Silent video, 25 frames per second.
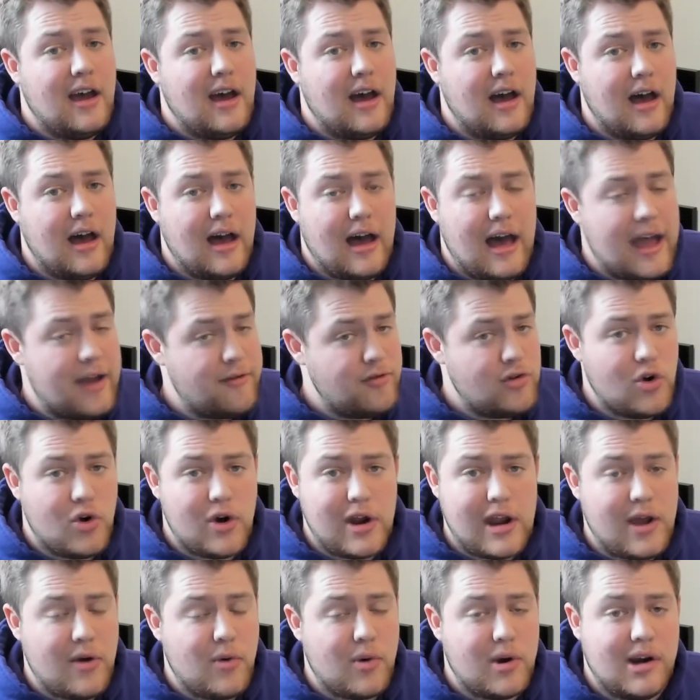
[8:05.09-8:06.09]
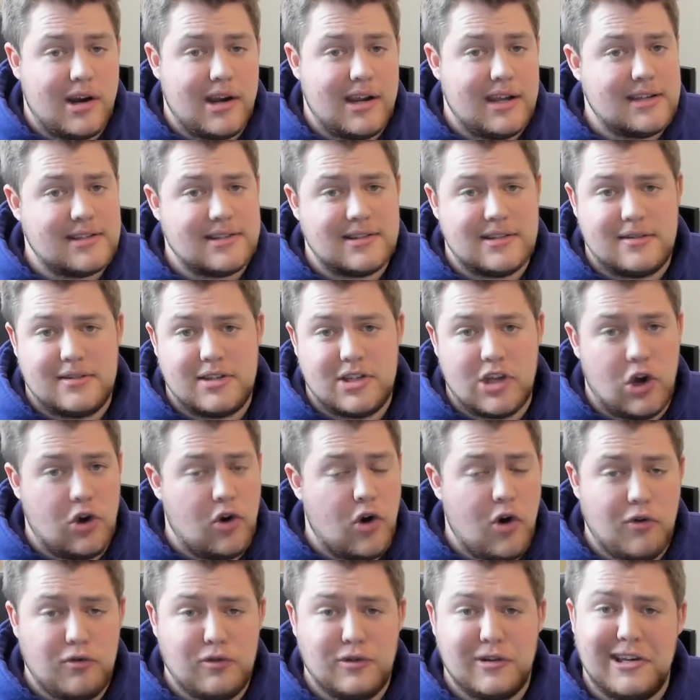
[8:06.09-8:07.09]
I have no idea what it is, so
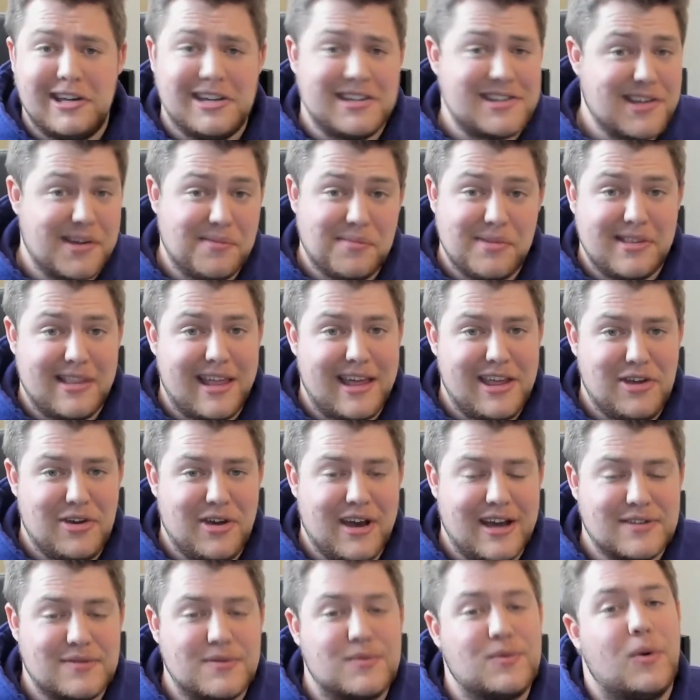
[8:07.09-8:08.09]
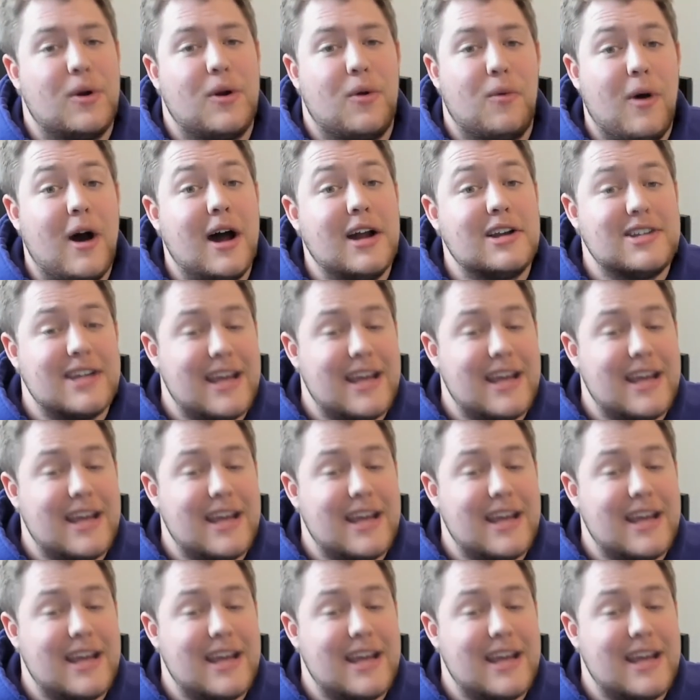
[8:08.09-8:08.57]
hopefully it's something you guys would want to watch.